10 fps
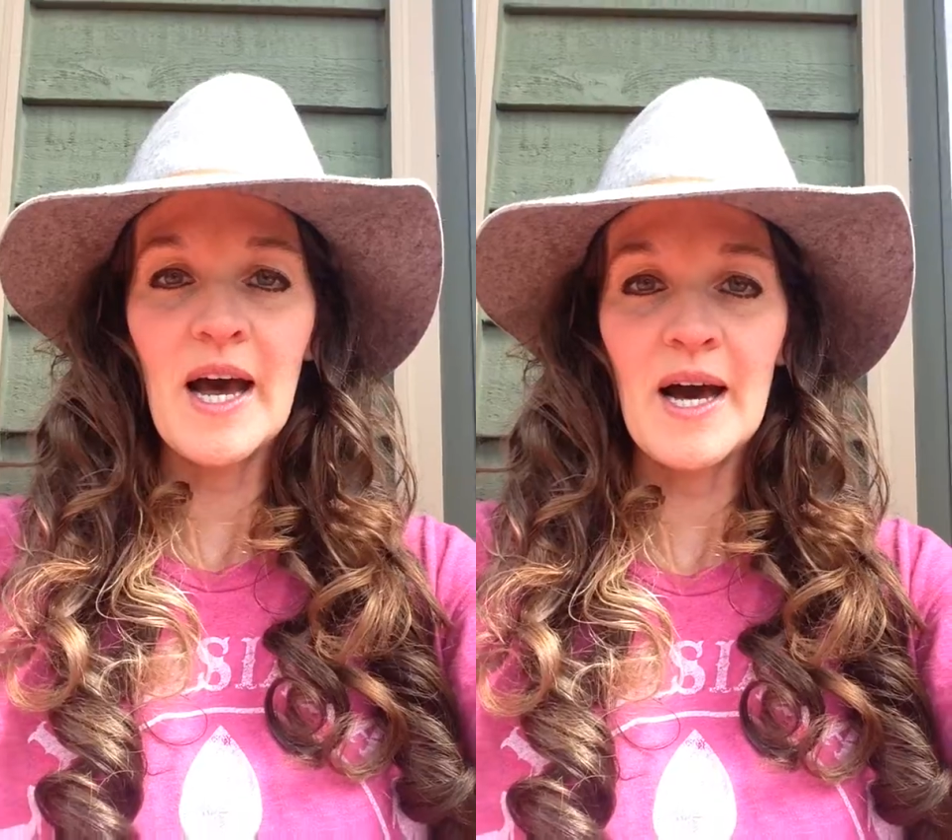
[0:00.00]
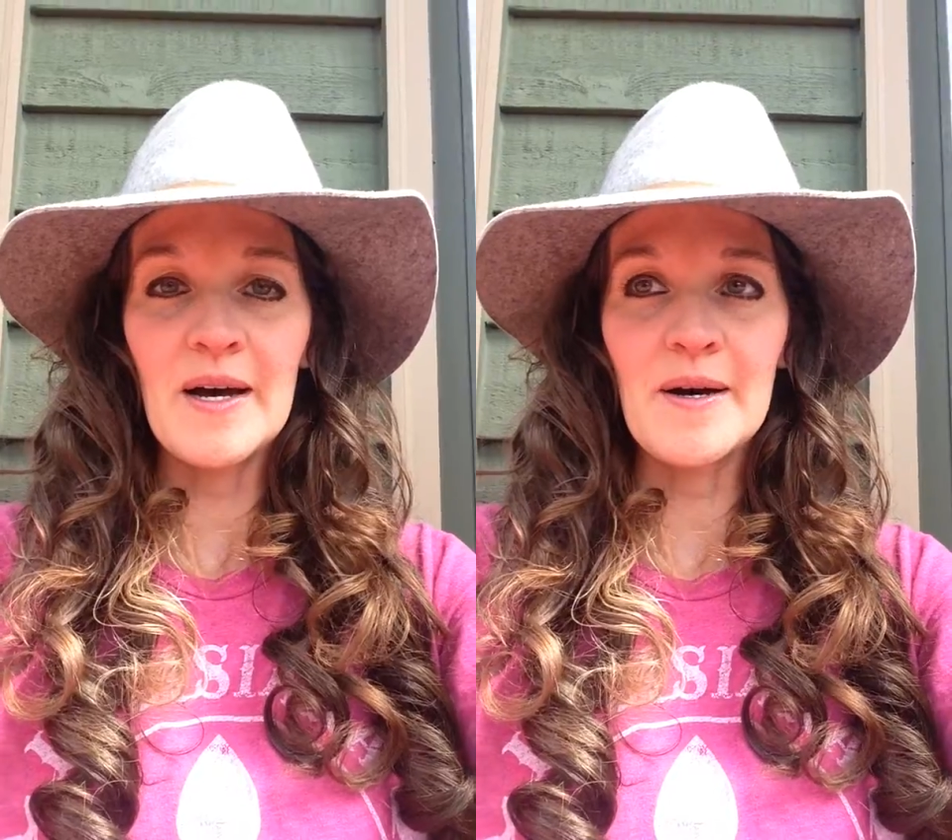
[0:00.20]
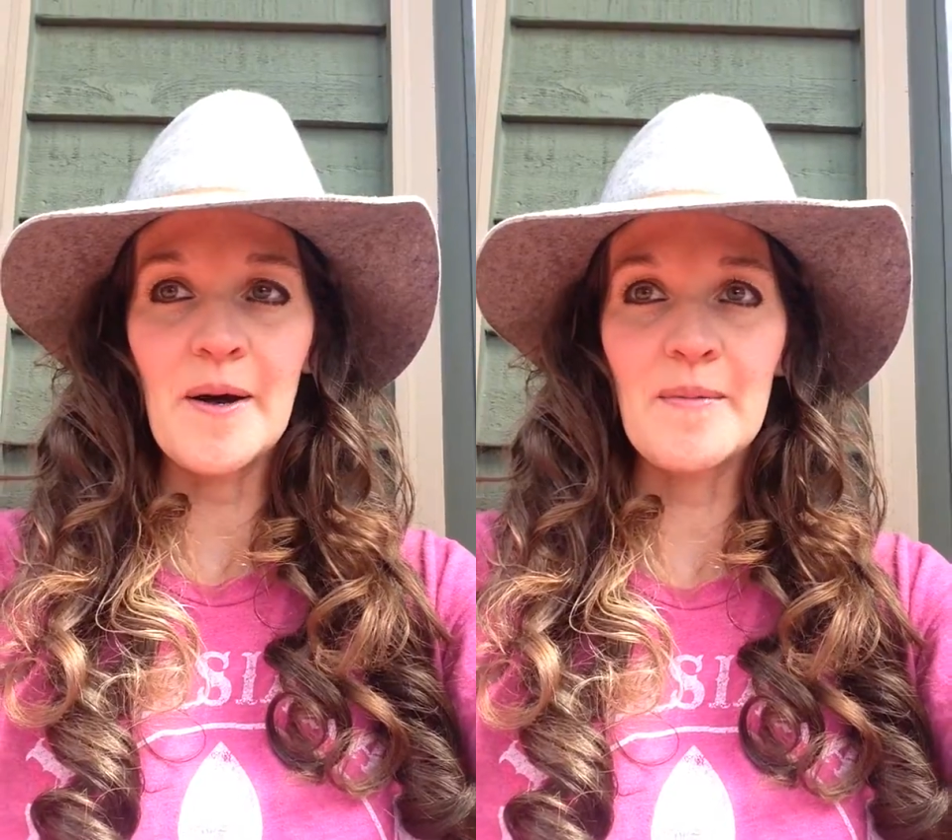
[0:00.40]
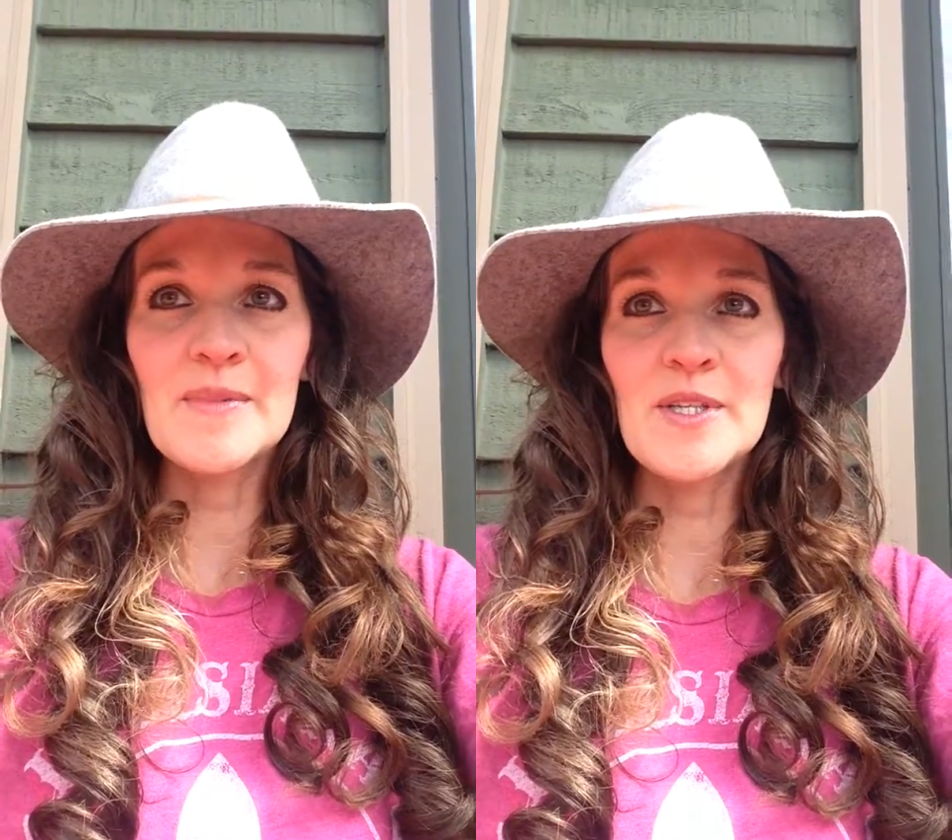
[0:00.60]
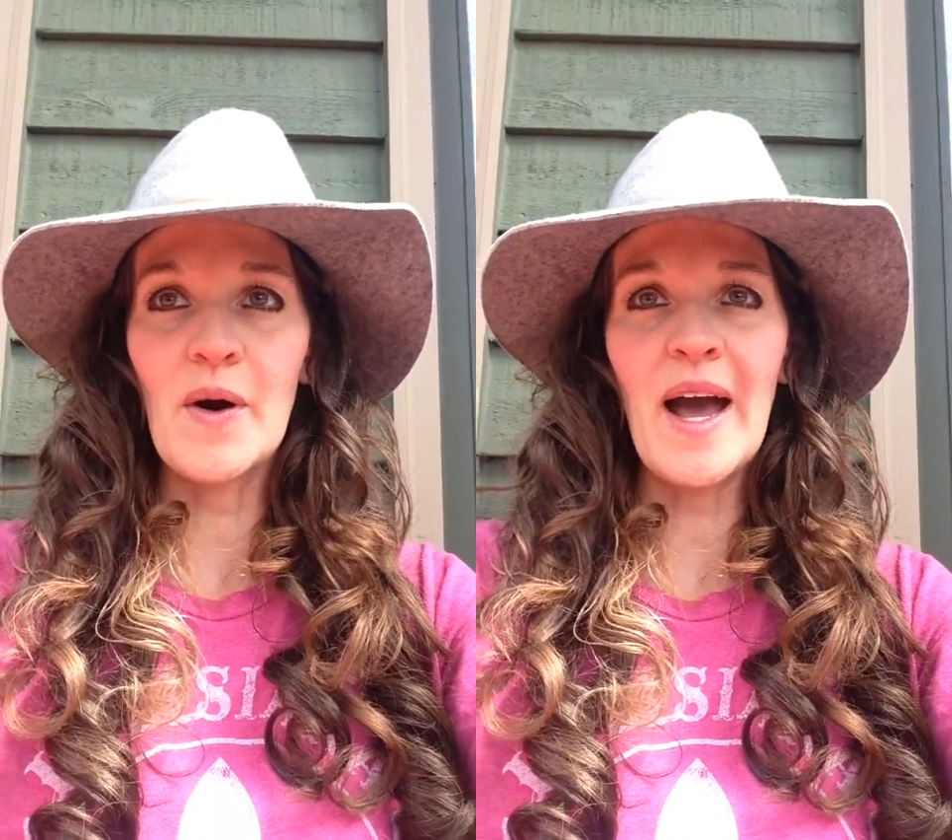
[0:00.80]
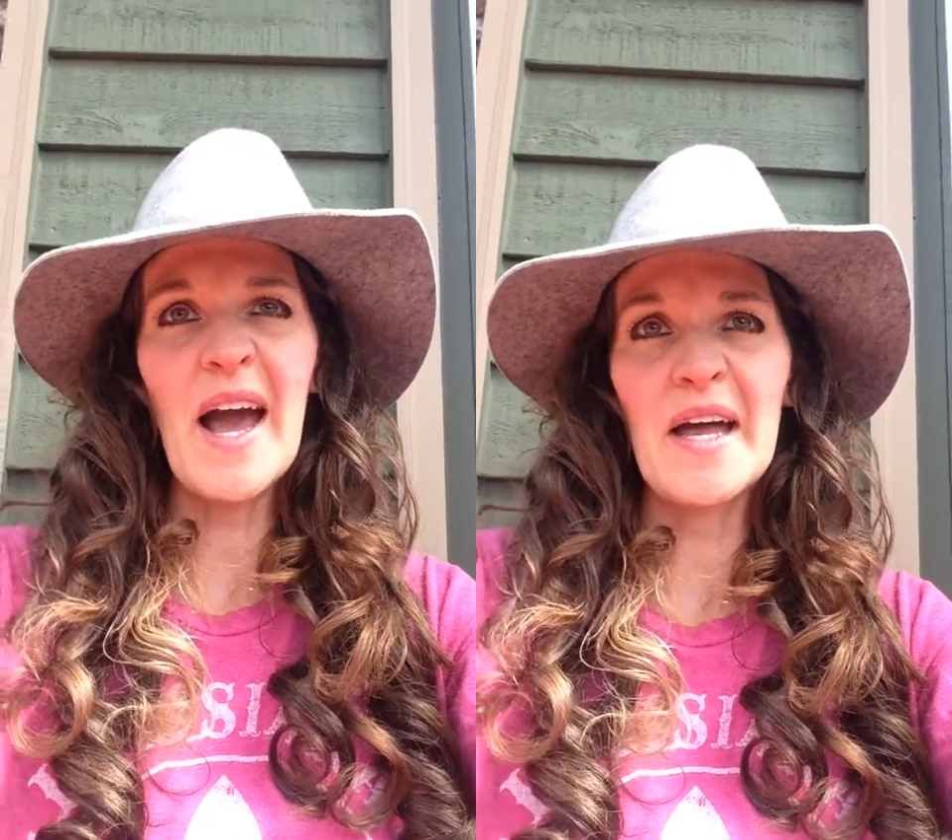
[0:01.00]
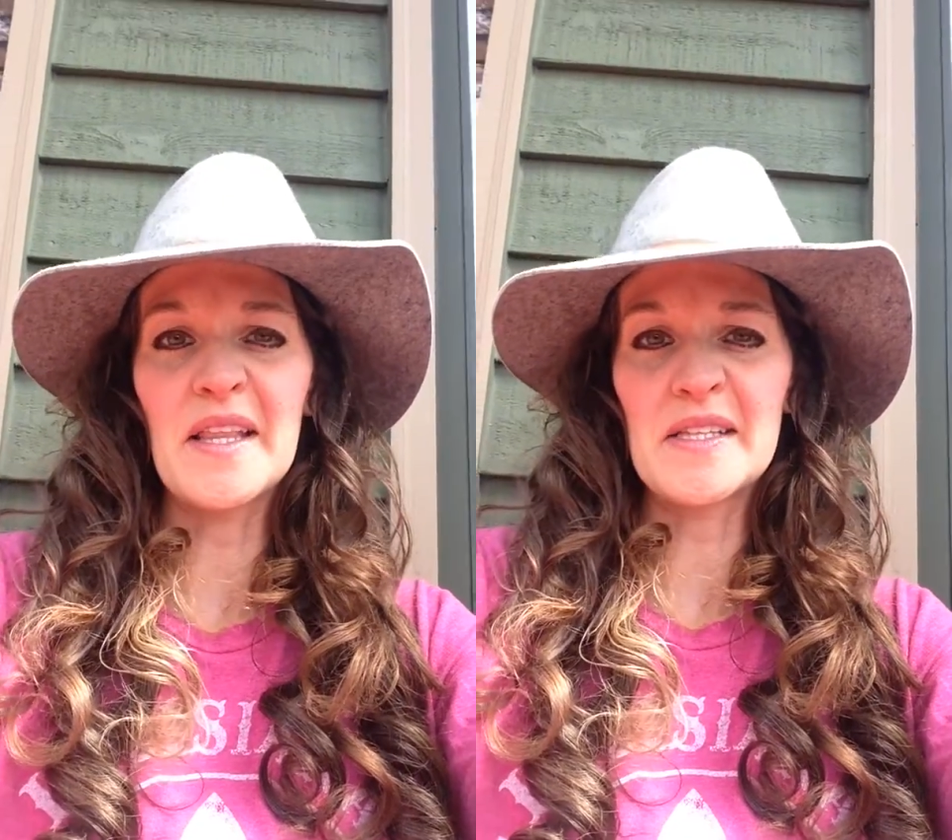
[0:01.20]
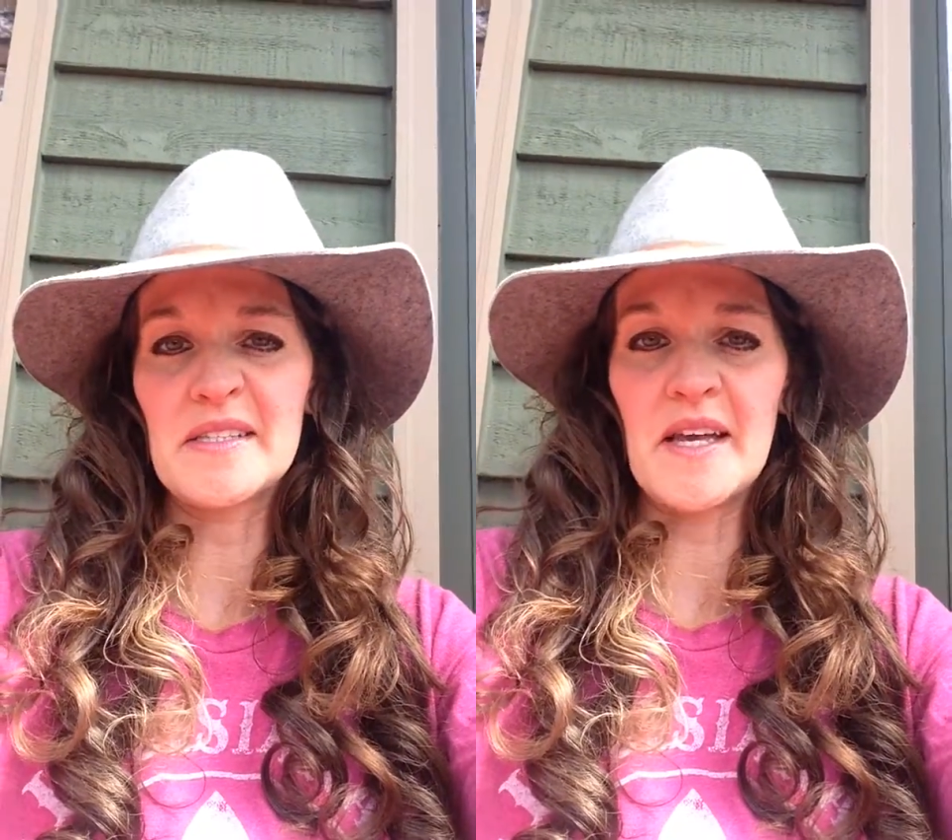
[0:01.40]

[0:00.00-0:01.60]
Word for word: um, so I had, let's